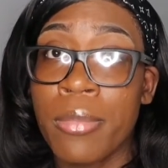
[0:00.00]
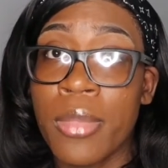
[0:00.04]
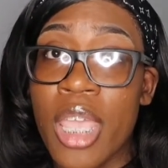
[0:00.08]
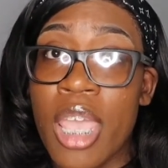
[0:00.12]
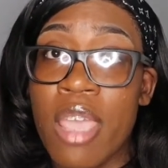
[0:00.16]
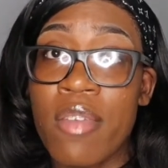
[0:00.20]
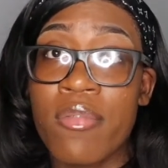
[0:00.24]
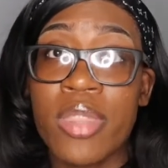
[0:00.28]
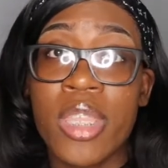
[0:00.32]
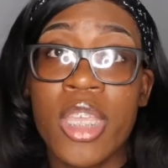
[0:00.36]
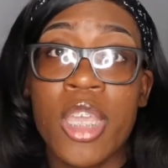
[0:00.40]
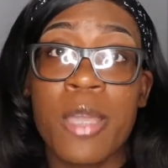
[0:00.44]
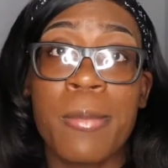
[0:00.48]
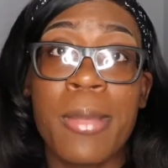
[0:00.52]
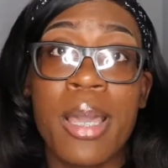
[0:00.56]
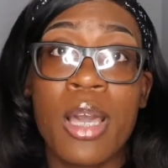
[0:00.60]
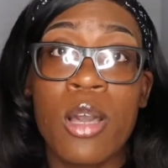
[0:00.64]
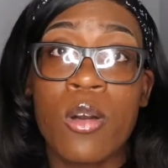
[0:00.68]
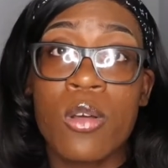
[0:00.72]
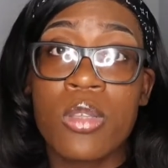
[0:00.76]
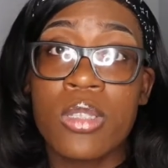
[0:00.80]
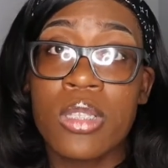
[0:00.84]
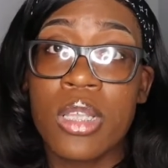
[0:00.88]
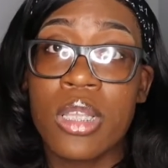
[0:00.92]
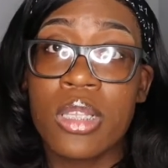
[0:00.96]
Everything in my
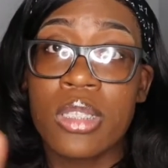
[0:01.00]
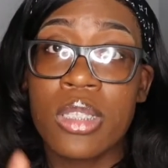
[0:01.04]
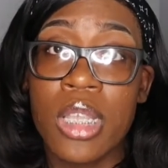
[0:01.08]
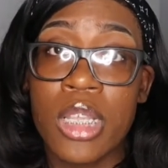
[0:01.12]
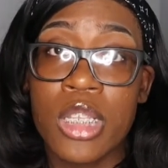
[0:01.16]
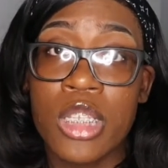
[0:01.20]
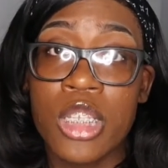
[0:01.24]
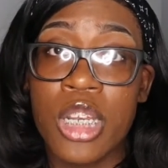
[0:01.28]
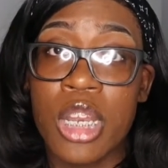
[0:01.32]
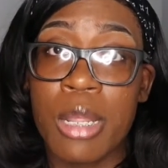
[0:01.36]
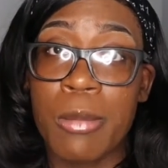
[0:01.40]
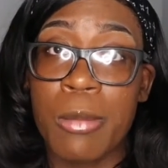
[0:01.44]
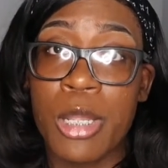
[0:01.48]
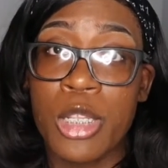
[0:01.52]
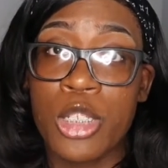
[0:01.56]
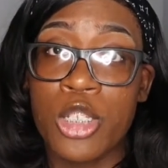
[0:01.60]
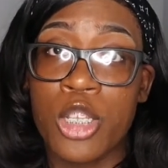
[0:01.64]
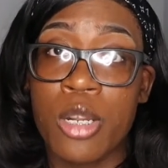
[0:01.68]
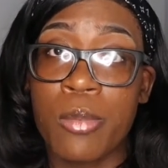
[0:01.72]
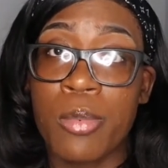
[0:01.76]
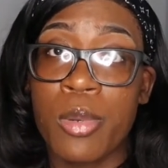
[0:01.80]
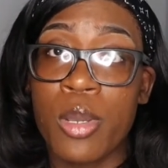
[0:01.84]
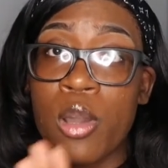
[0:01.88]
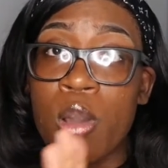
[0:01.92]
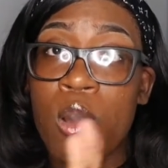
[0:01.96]
wholesale section, I make
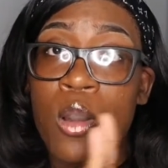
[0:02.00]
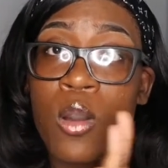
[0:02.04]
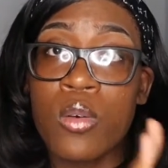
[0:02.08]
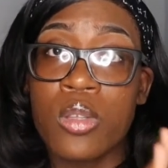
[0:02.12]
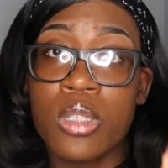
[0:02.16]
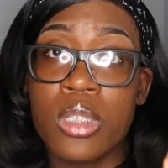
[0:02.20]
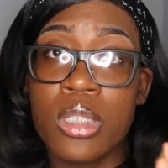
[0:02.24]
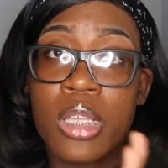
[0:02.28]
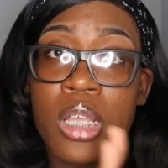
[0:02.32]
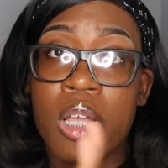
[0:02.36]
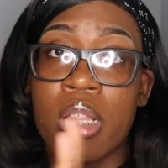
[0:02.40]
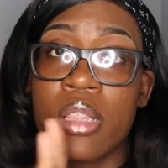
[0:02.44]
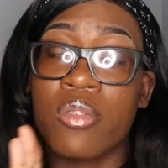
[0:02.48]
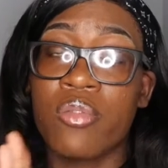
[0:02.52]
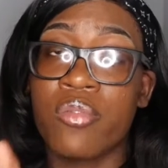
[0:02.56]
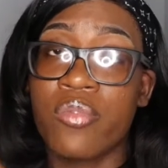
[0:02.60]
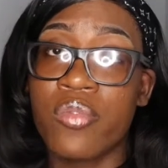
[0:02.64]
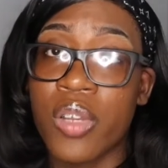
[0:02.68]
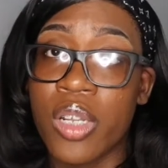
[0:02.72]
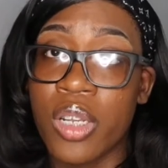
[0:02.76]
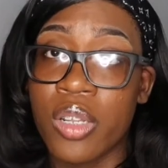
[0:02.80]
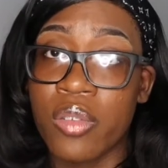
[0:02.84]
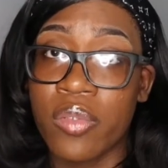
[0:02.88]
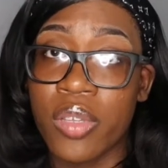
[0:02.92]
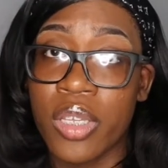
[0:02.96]
sure to put wholesale in
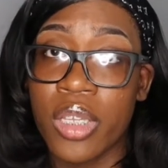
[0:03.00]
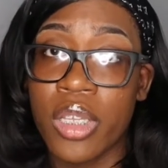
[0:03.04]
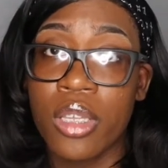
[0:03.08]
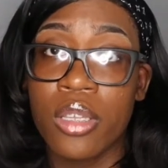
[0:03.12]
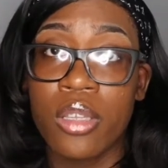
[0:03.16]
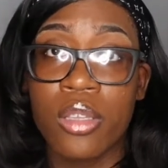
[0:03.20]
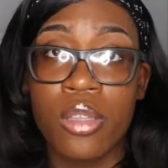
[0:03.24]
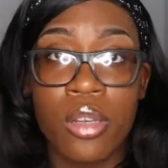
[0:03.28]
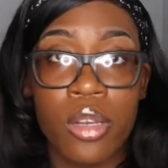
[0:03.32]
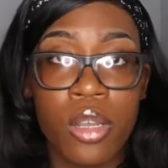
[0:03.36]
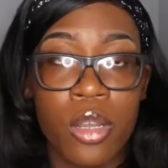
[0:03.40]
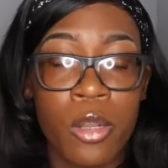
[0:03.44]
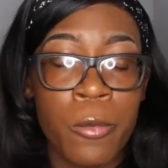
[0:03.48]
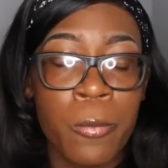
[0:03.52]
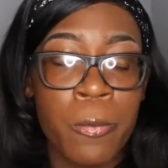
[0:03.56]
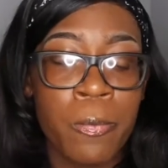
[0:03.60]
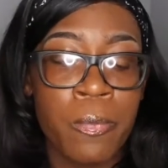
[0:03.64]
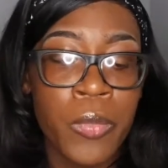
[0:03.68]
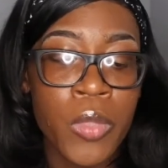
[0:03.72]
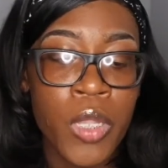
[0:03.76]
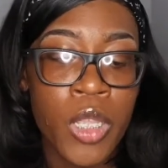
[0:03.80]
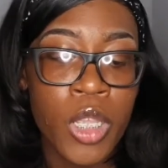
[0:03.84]
front of it, you know?